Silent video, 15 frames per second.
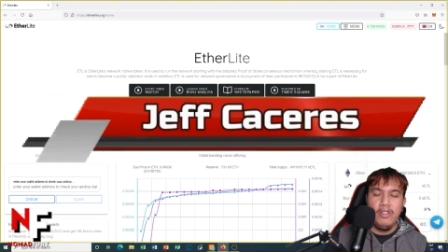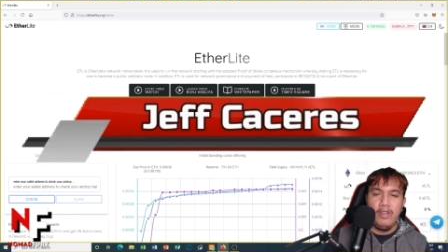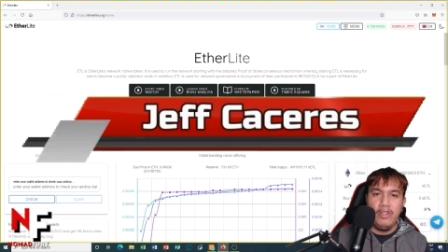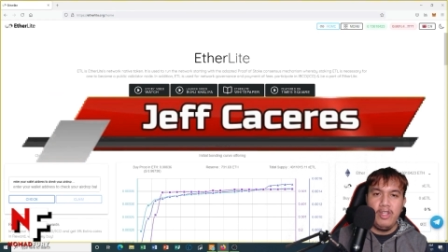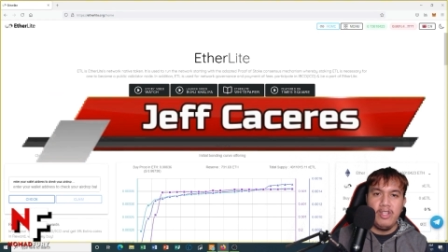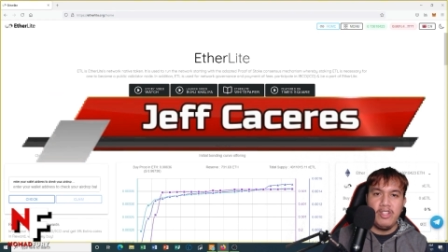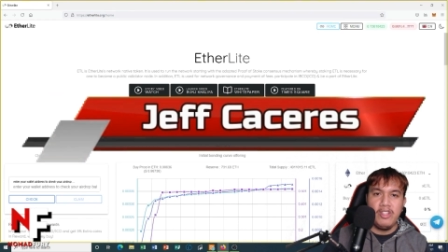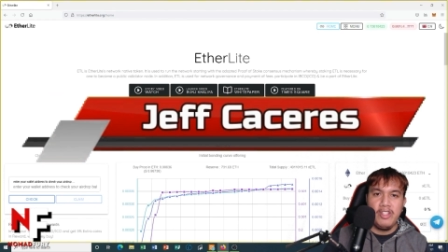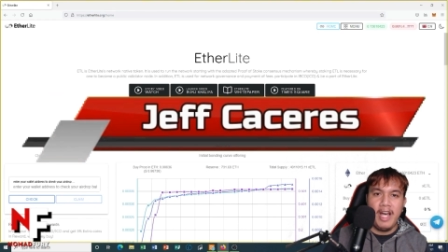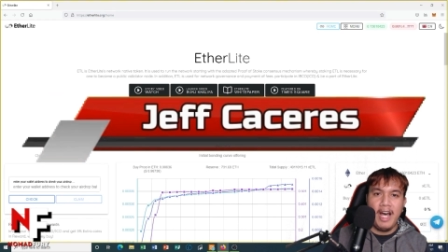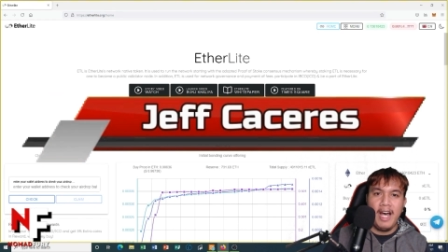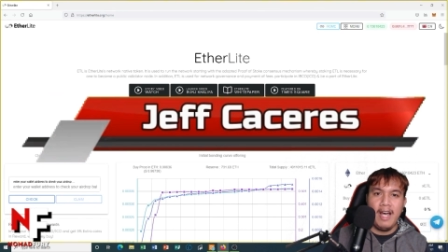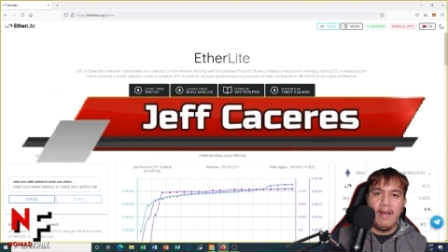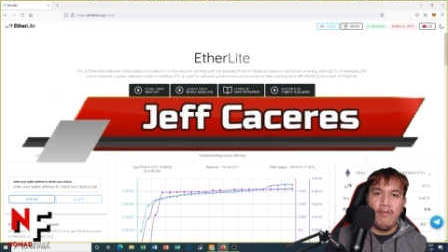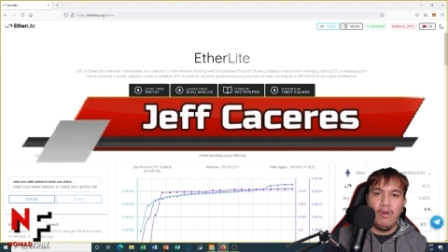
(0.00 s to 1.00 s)
So this
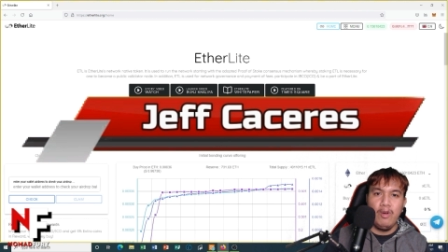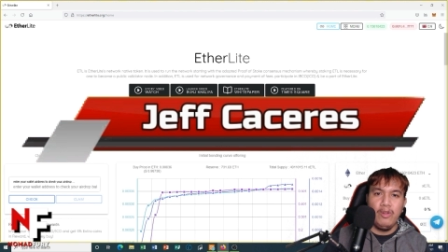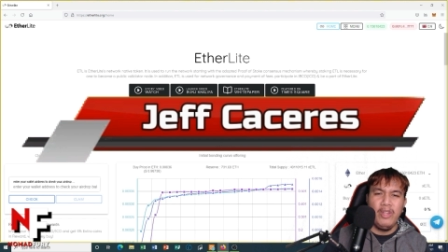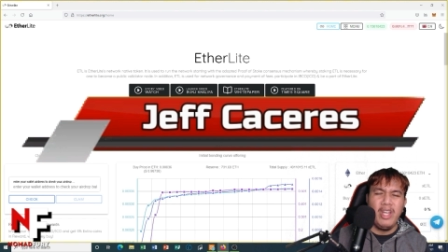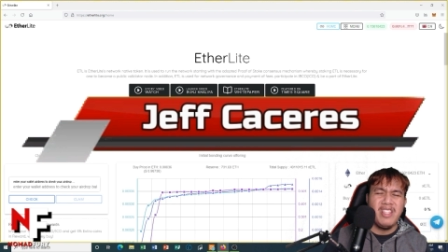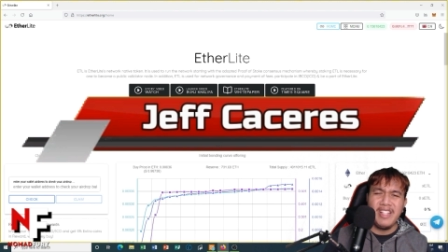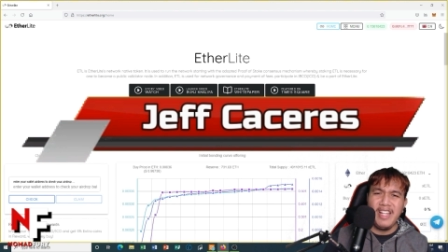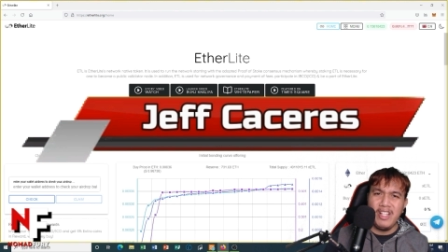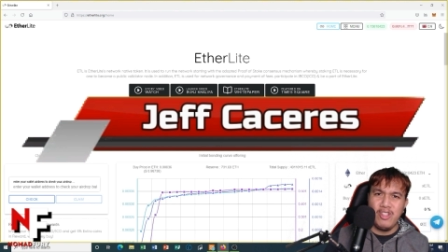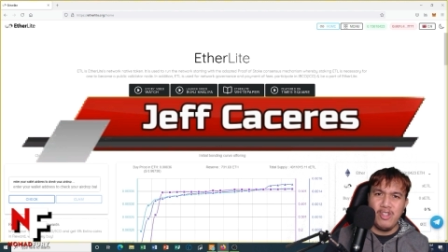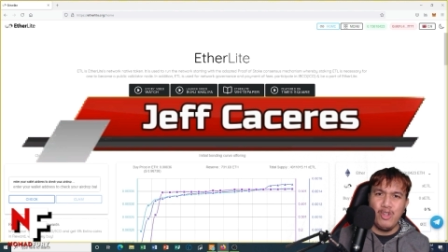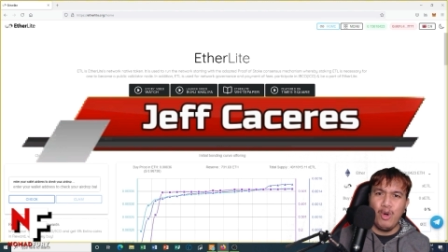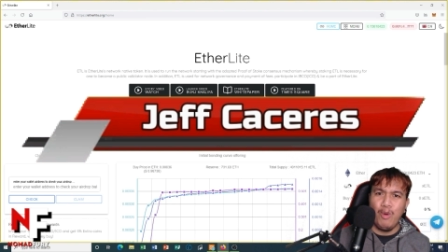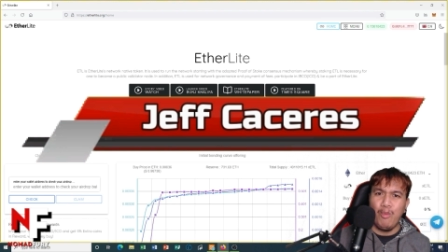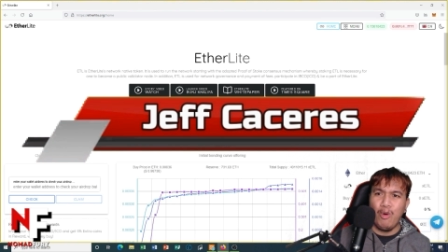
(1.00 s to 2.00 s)
time, let's get
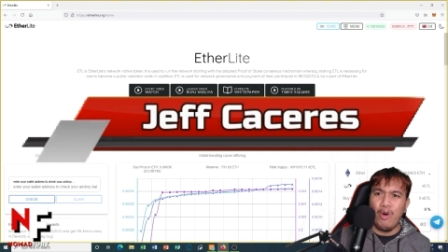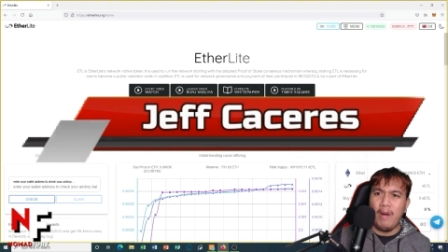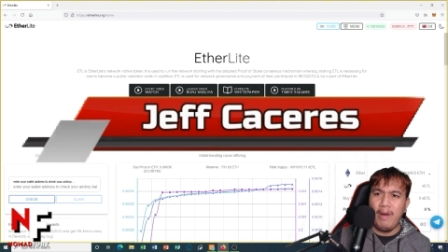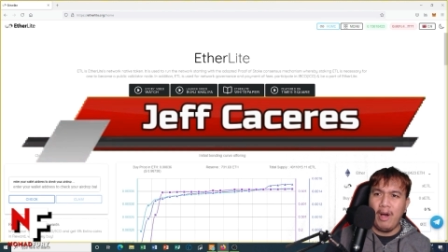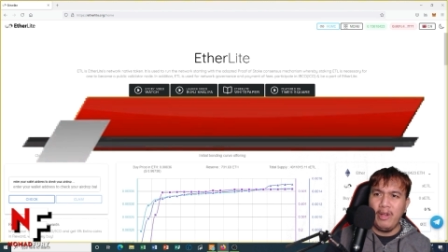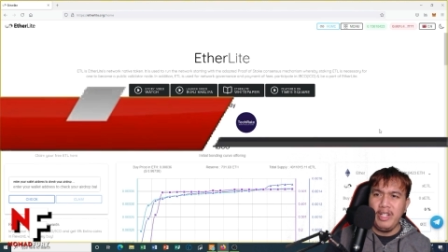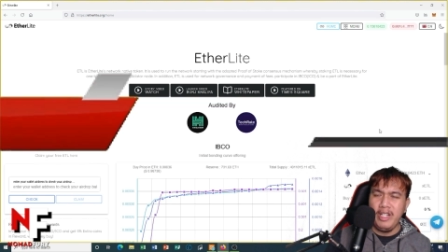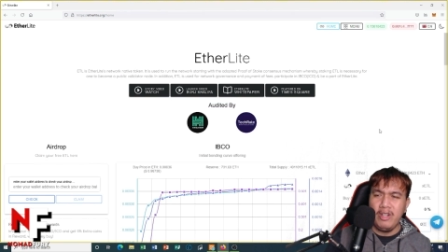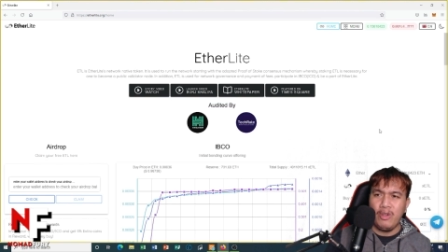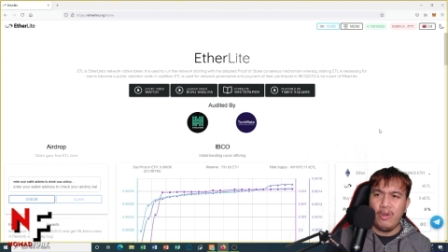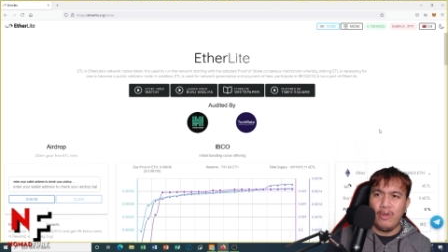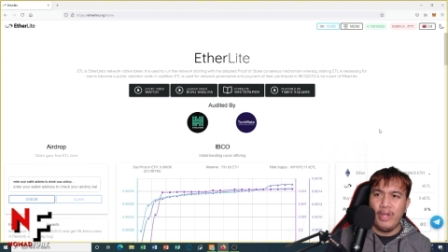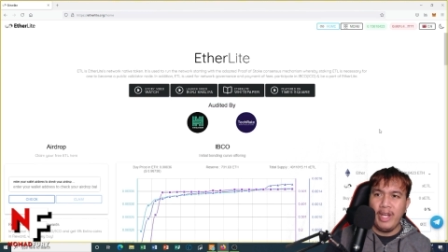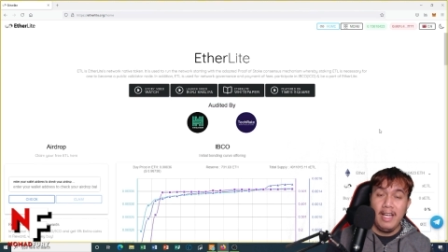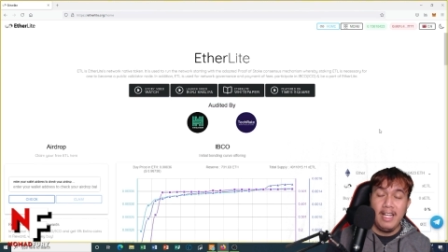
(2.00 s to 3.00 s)
to know more about
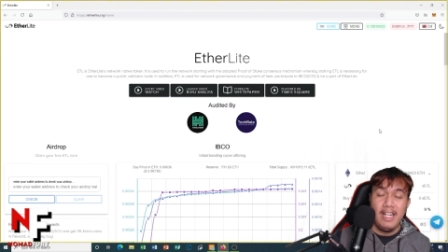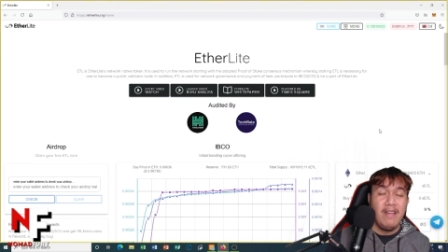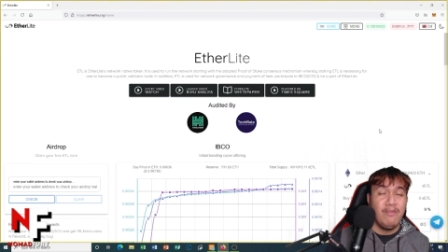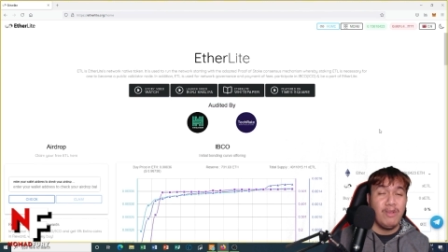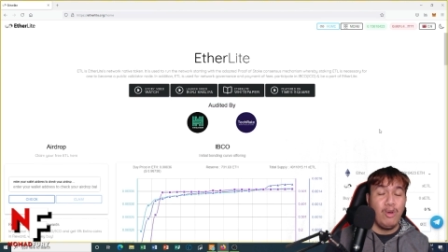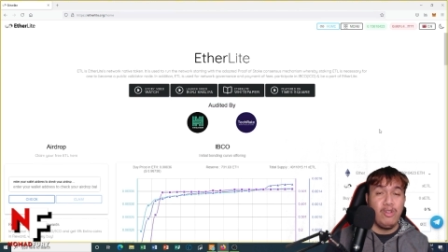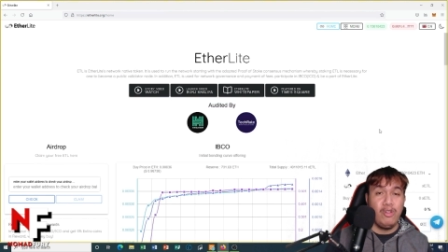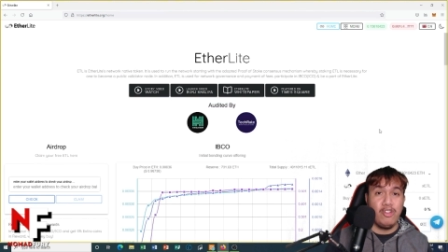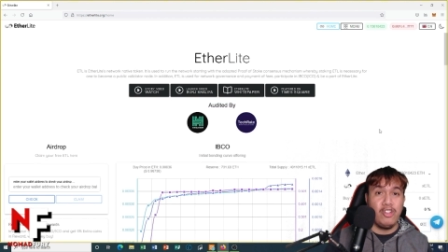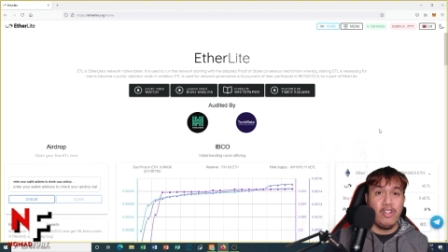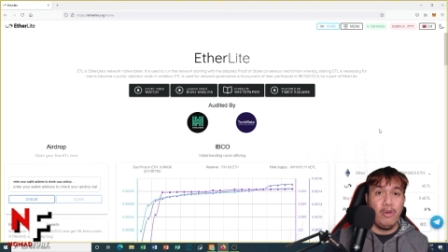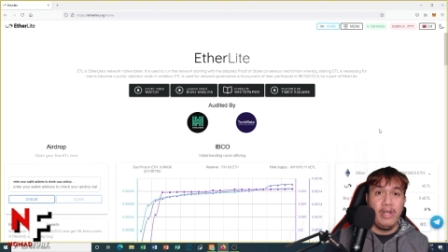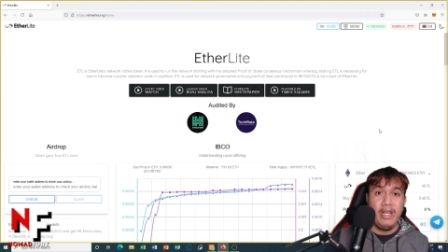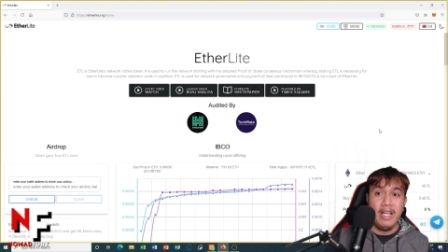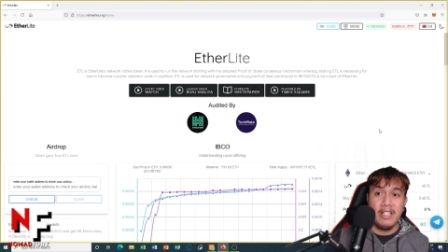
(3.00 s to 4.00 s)
Etherlight and I'm going to
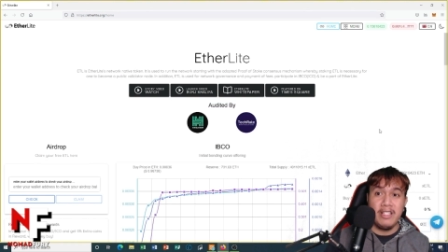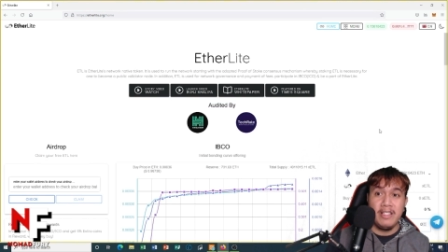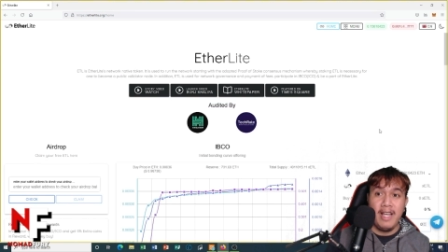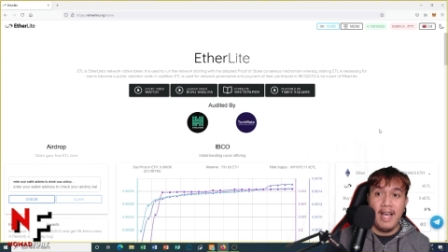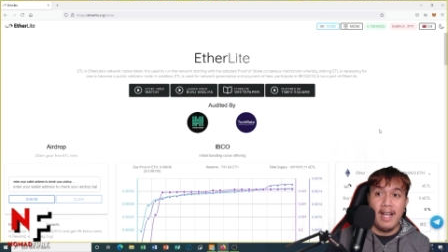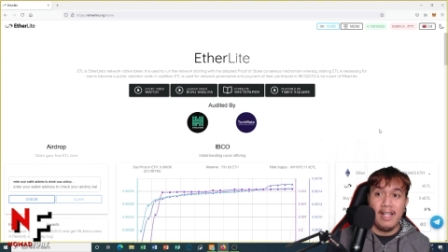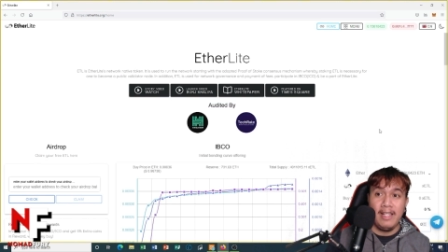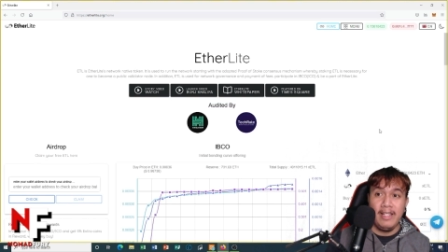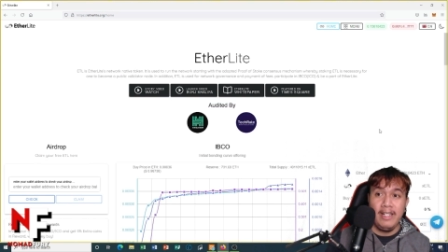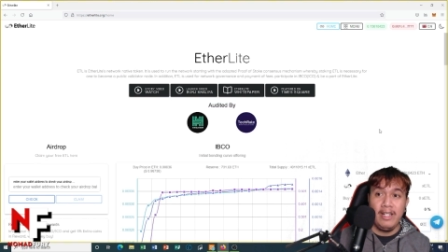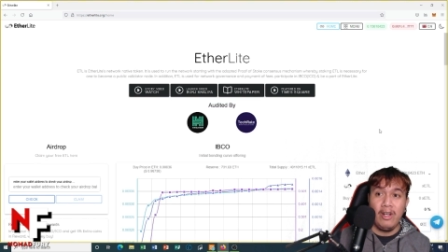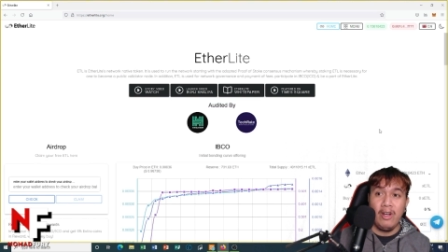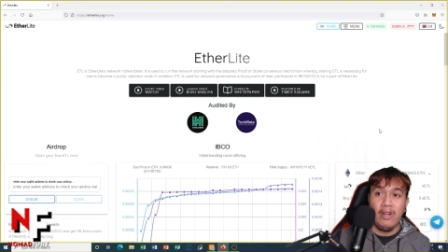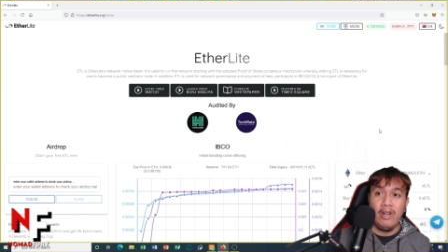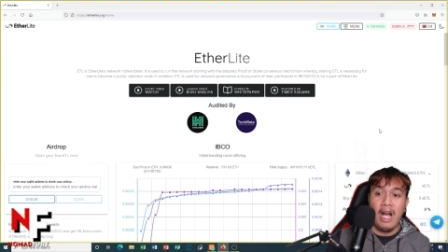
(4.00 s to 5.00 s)
show you
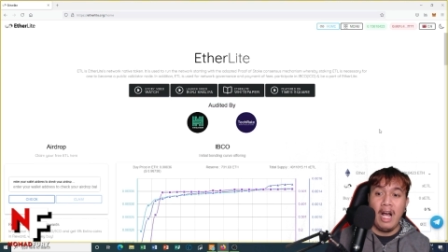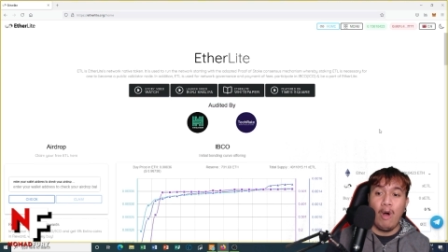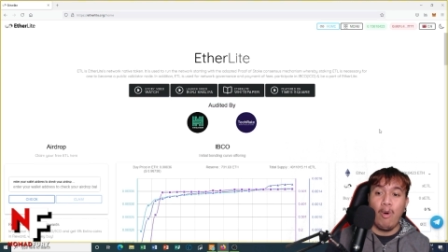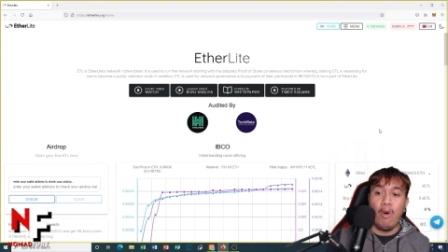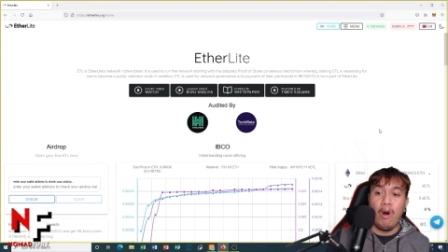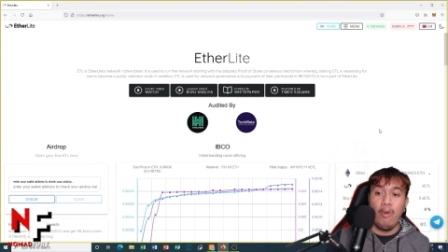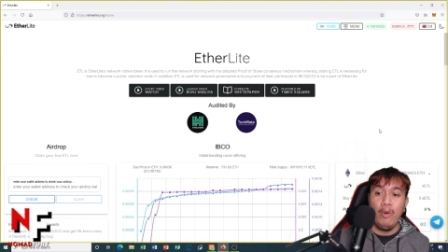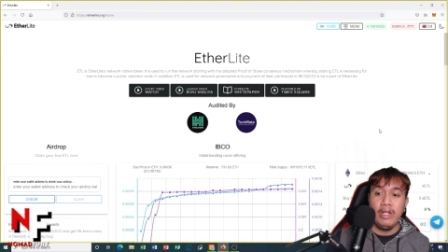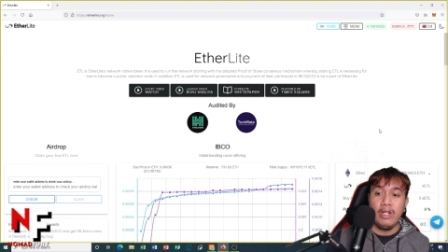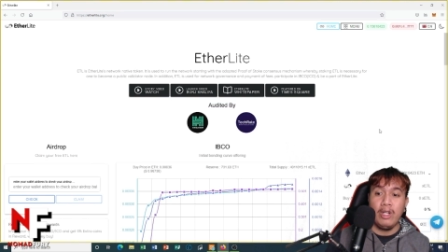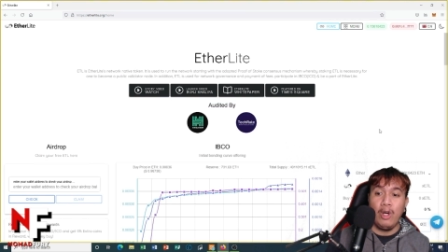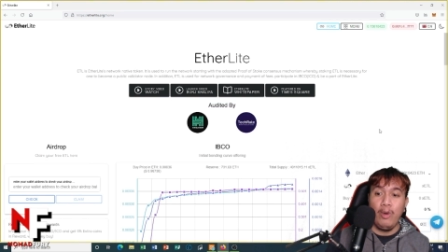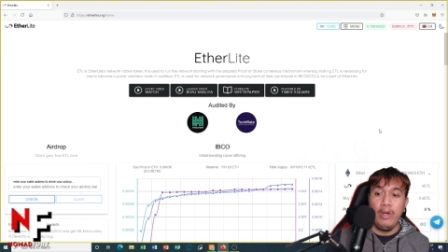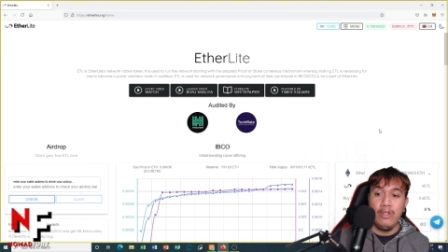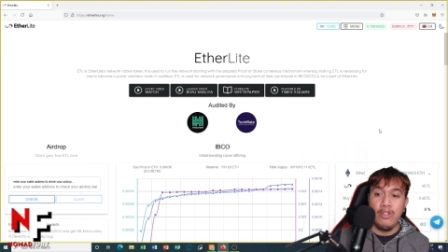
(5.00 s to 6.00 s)
exactly on how are we
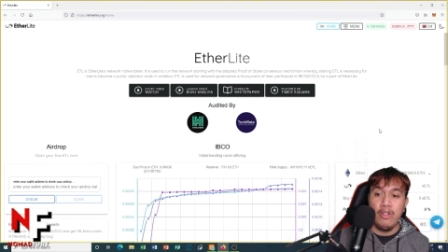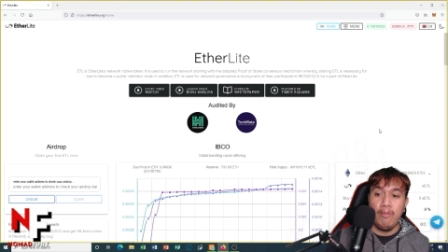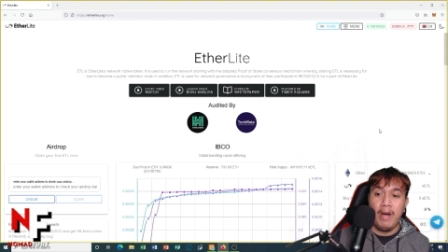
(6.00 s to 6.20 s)
going